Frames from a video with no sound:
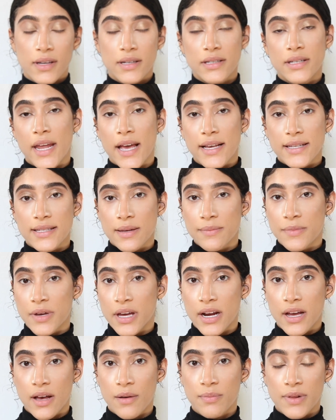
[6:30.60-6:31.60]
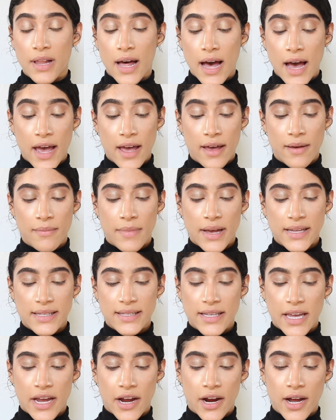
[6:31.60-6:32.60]
Next, I'm gonna apply
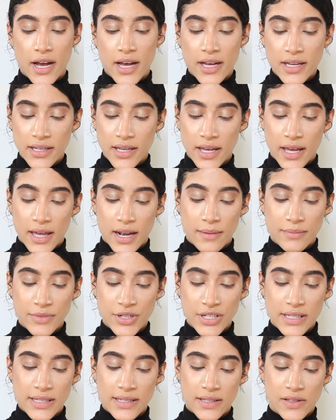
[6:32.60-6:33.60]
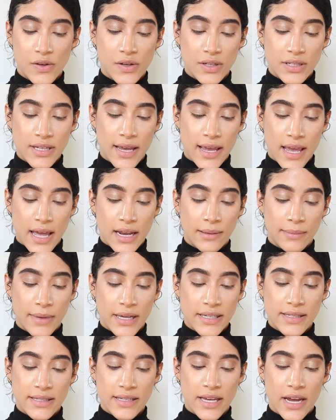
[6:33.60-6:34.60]
mascara, and you could take any
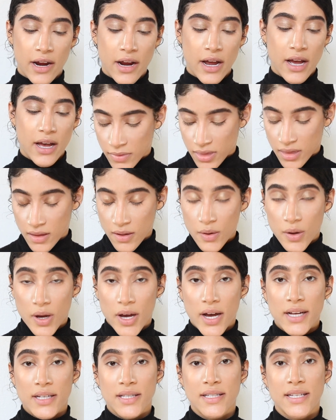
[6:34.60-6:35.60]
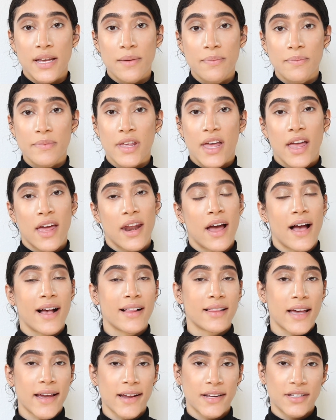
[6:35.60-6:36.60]
mascara. A tip that I
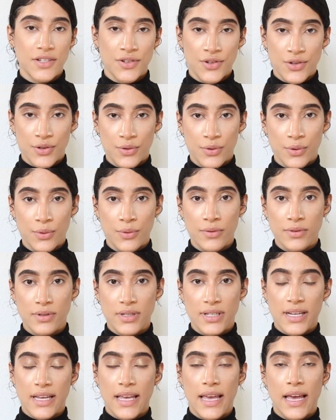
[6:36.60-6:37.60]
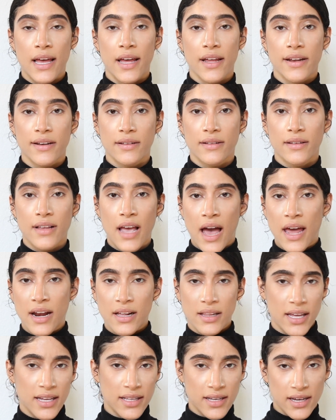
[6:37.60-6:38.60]
like to do to get kind
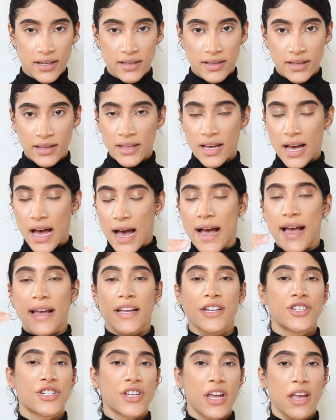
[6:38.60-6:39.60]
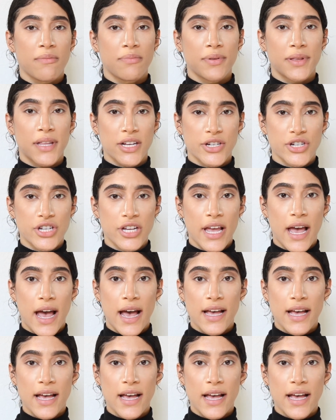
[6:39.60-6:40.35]
of like the eye shape that she